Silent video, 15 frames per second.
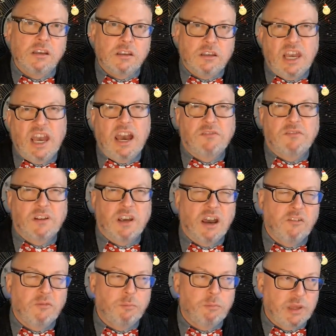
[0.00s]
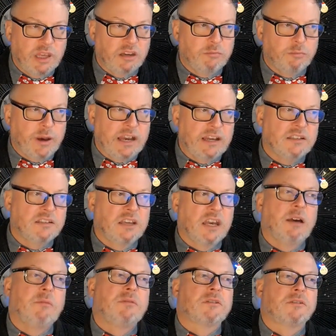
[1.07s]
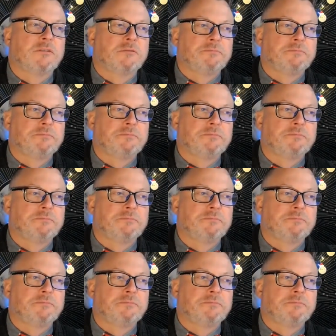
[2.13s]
you have to have big biceps.